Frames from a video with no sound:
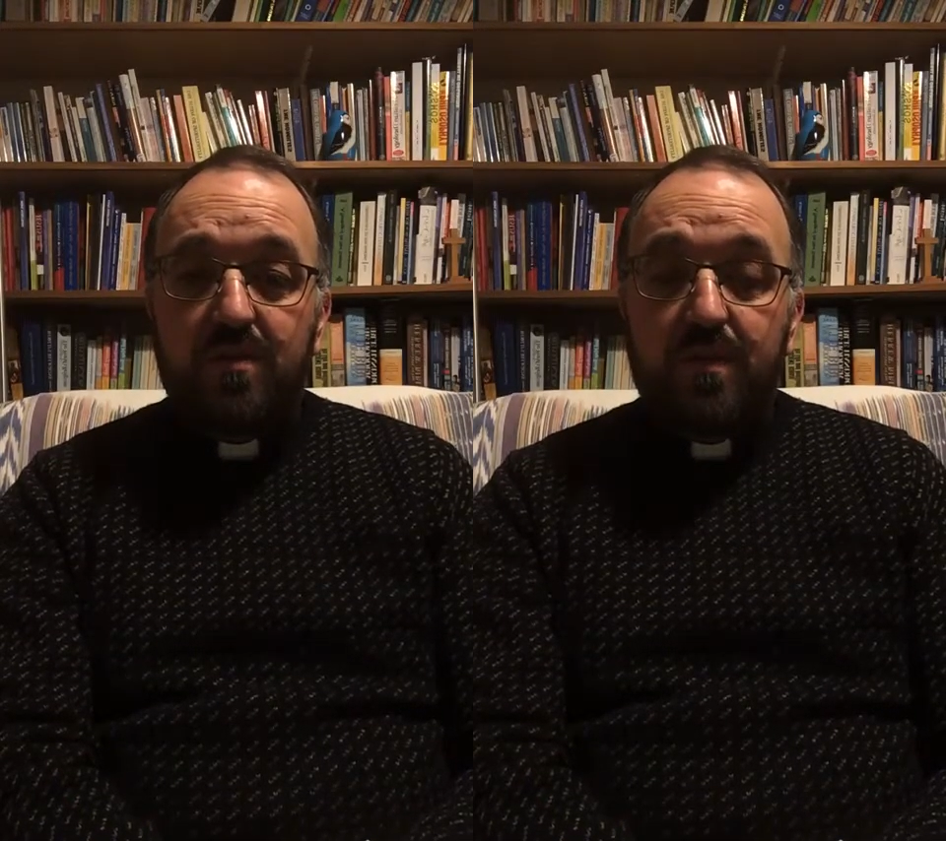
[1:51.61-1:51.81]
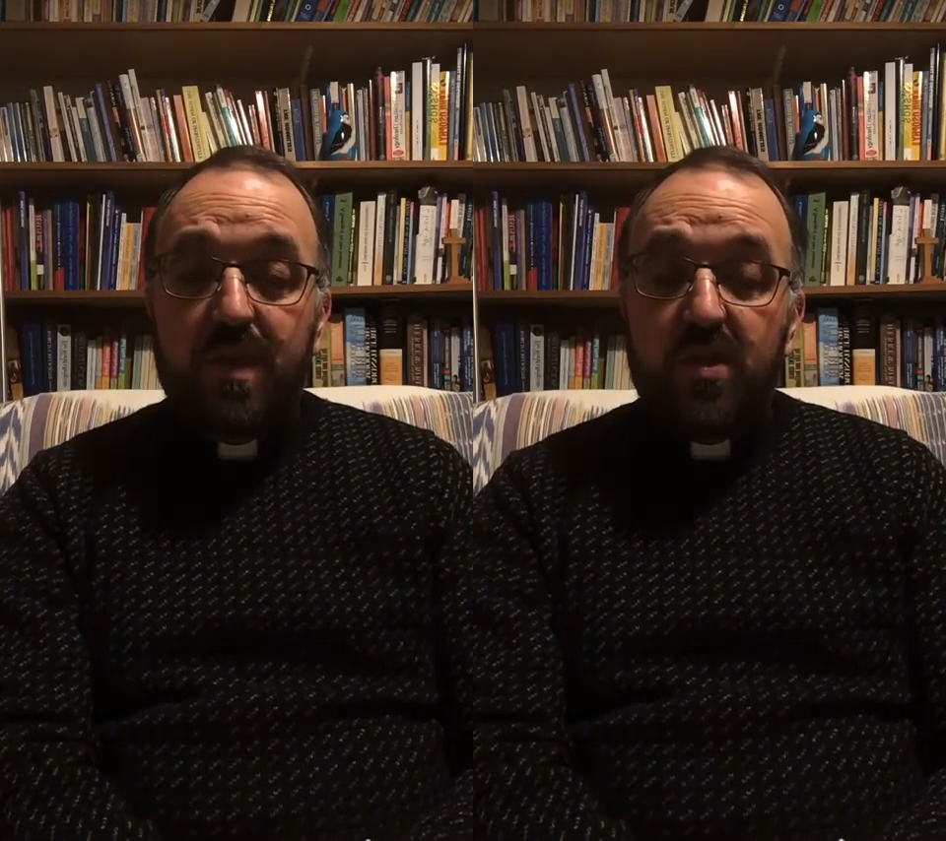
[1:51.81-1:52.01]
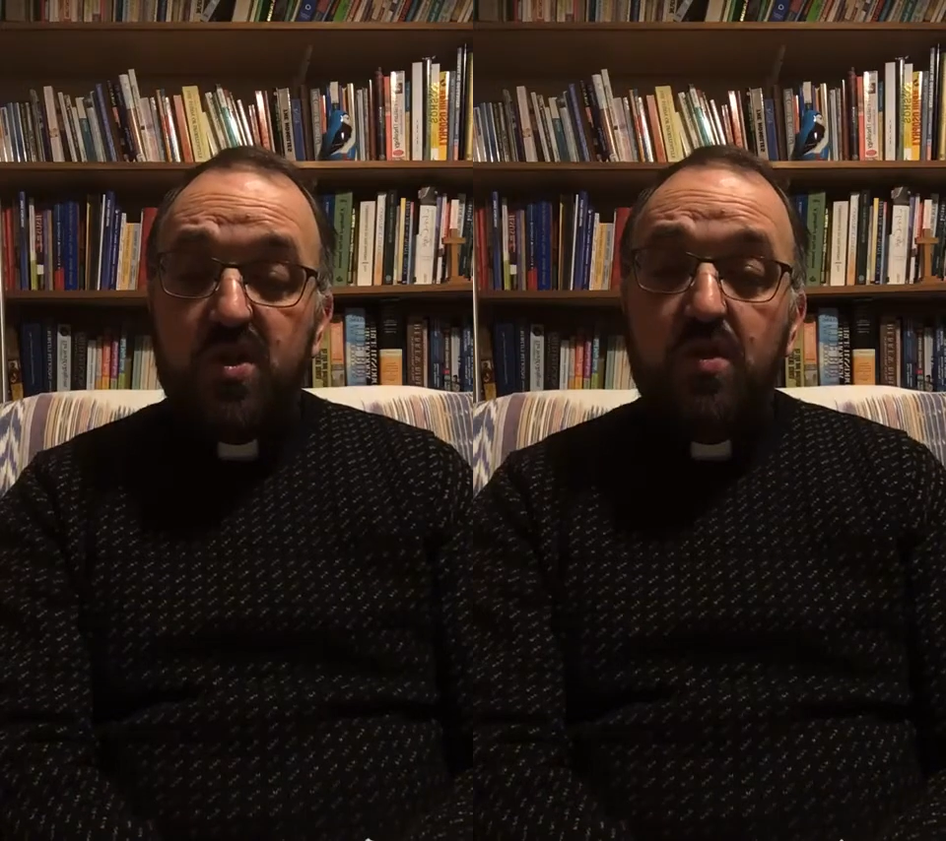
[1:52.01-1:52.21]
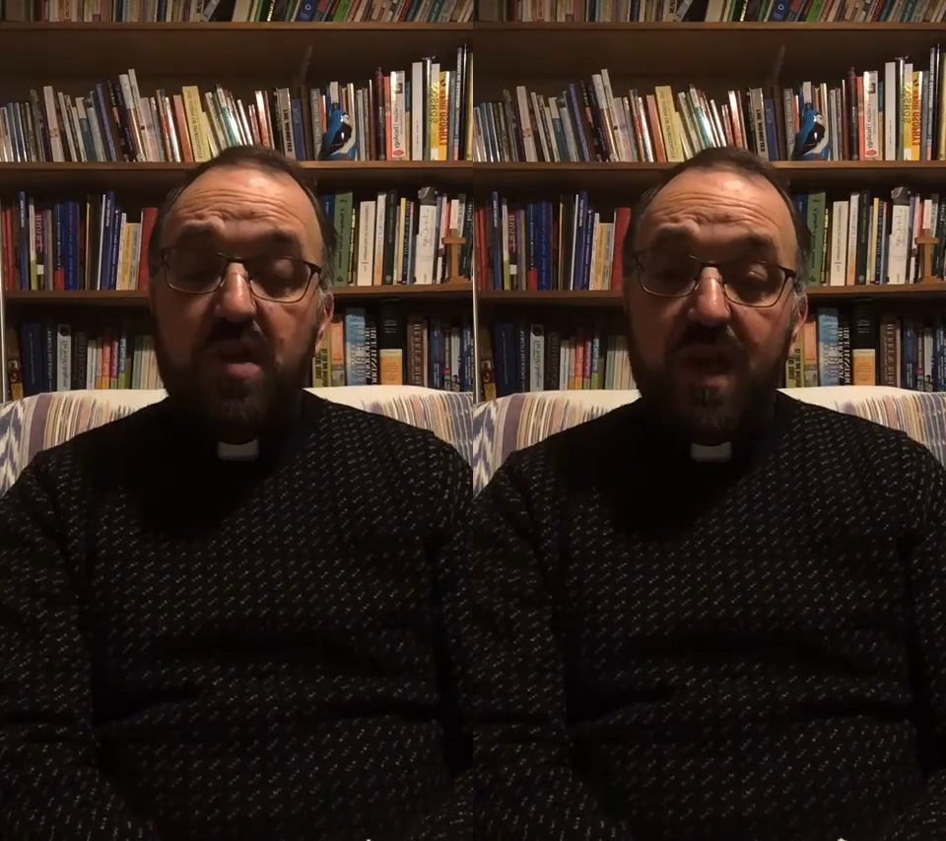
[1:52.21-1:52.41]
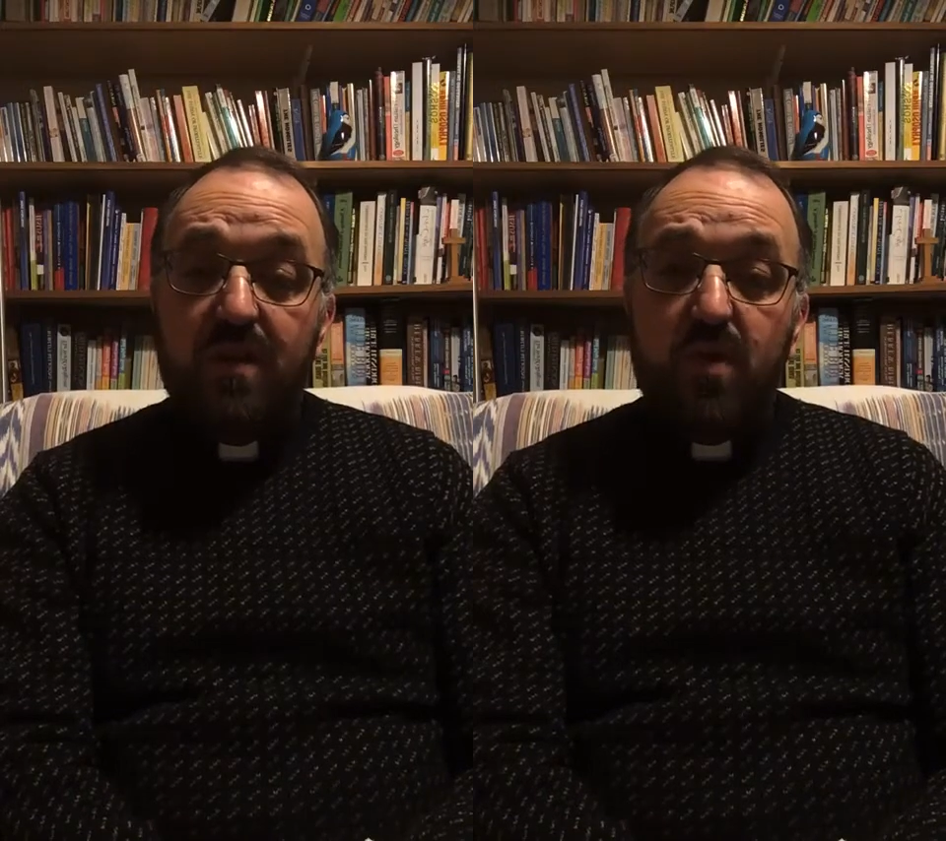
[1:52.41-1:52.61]
been also a
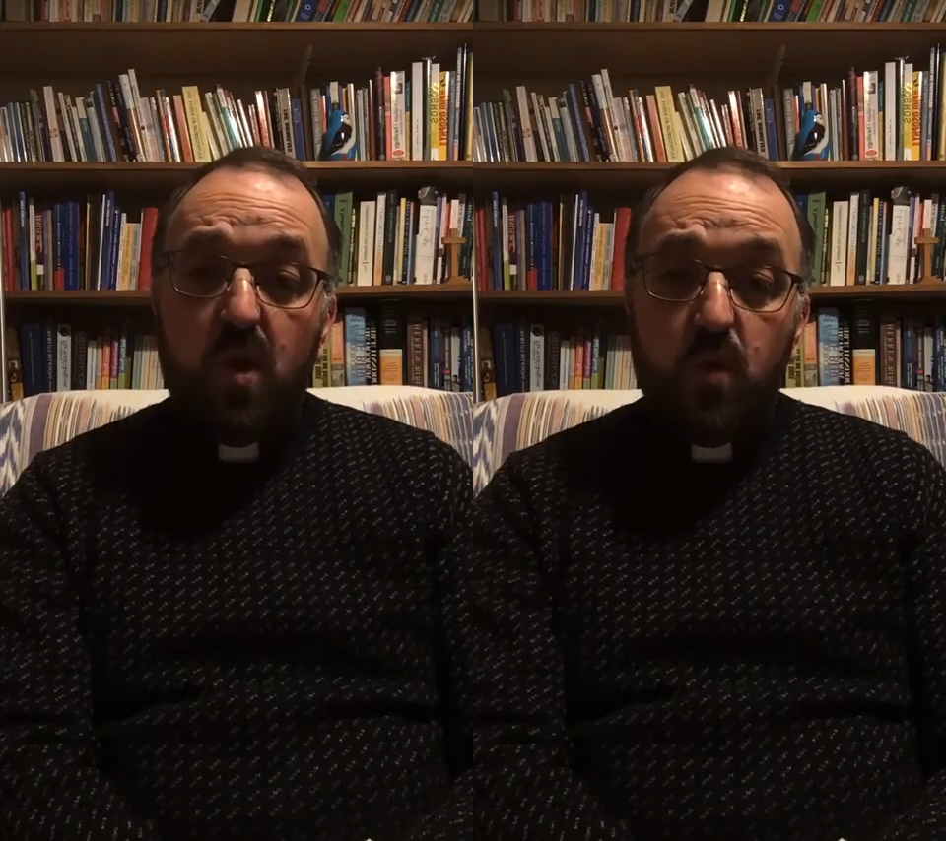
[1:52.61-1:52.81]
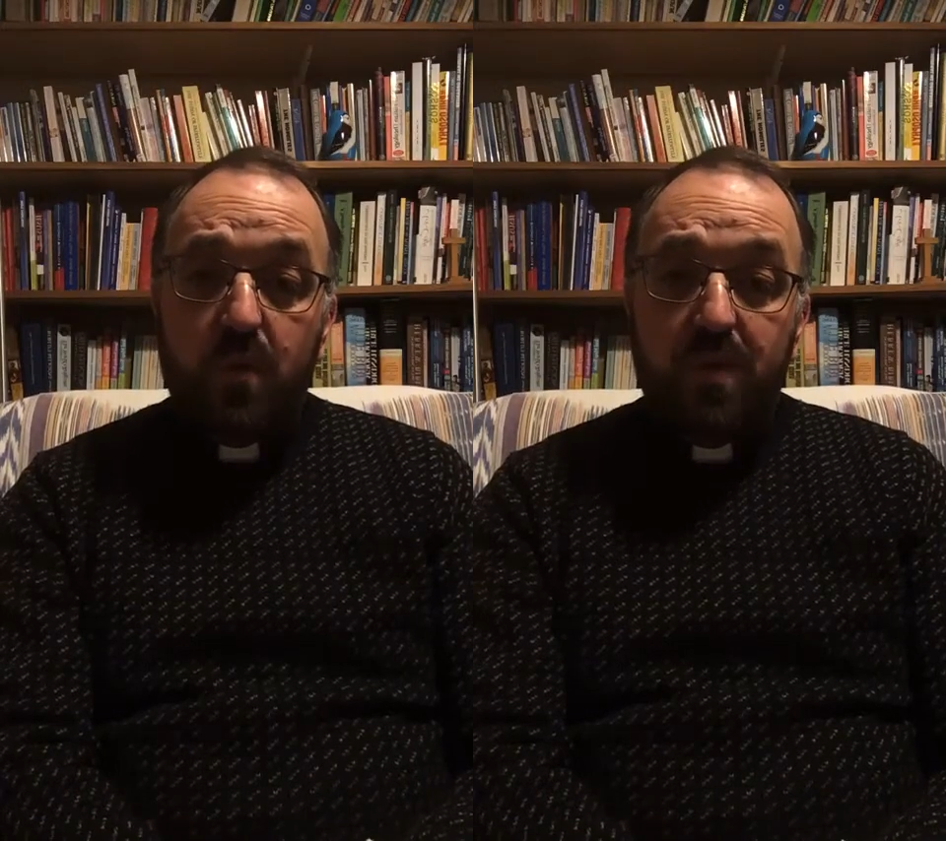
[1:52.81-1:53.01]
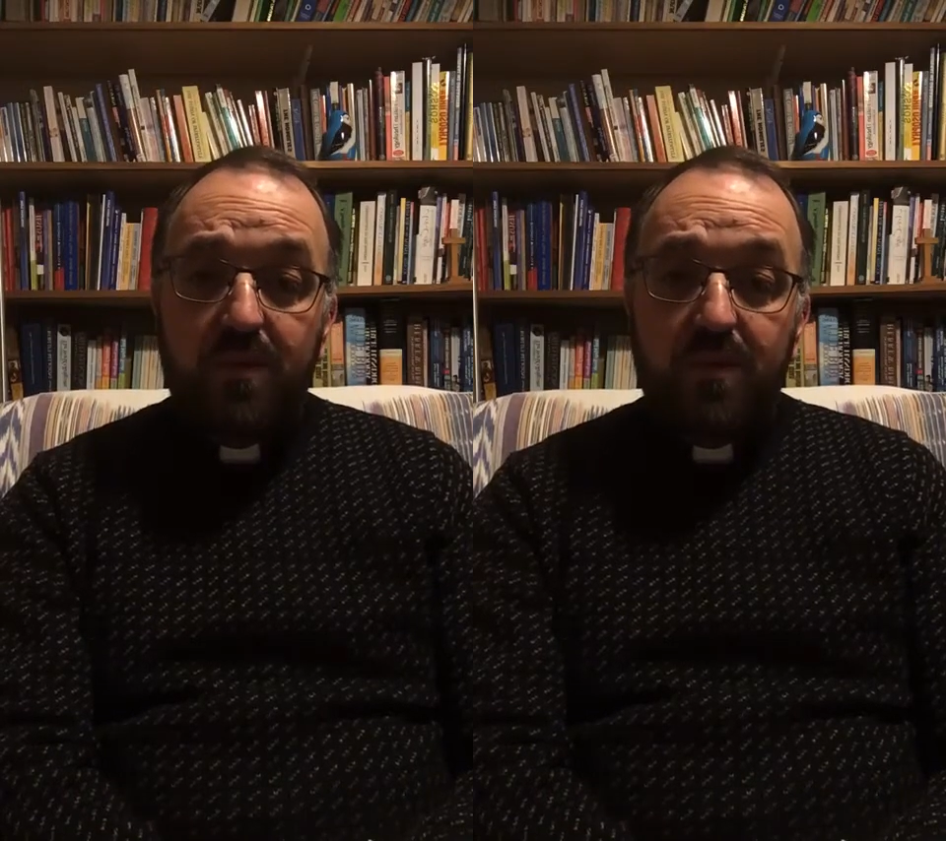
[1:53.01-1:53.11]
day of hope.